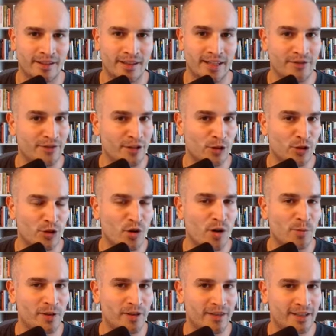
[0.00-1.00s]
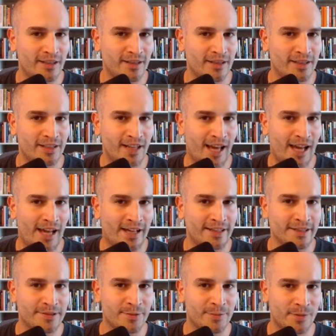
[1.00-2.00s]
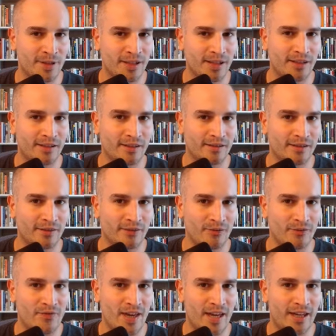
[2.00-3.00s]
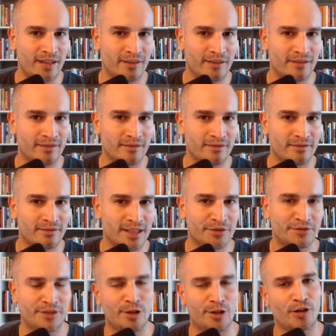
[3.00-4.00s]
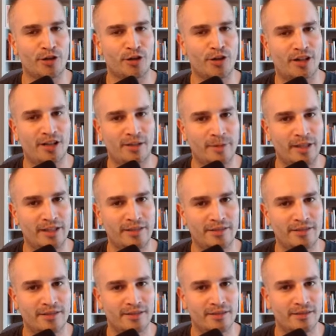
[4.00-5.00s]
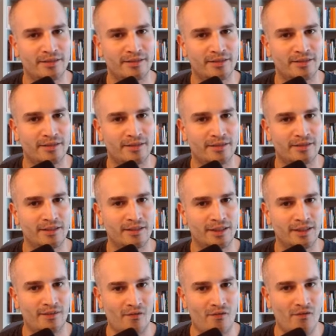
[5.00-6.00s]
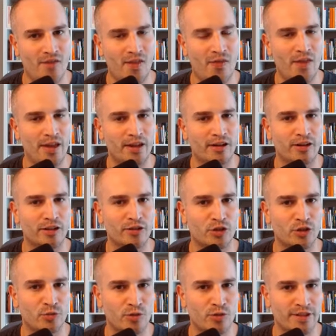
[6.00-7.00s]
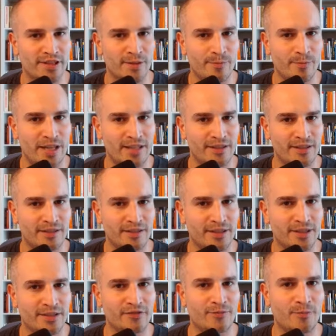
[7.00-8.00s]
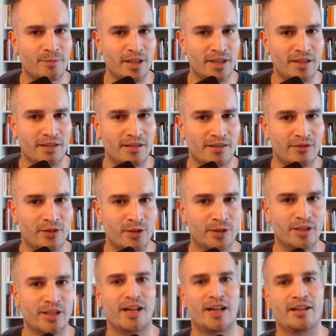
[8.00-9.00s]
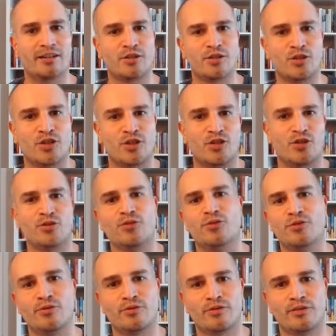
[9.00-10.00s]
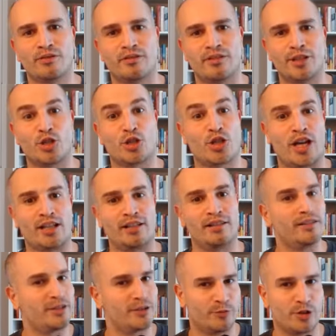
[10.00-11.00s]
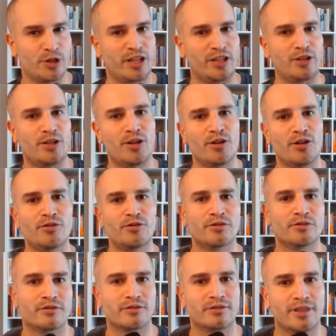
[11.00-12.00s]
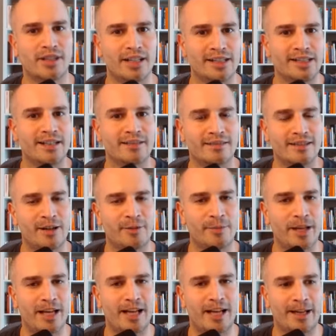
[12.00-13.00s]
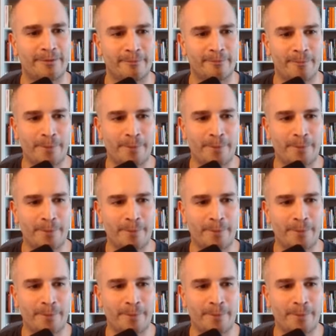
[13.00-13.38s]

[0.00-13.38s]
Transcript: And if I show up authentically and as me, then if there are comments then they are towards the messiness of me. They're not to the checklist, which I know I got down pat.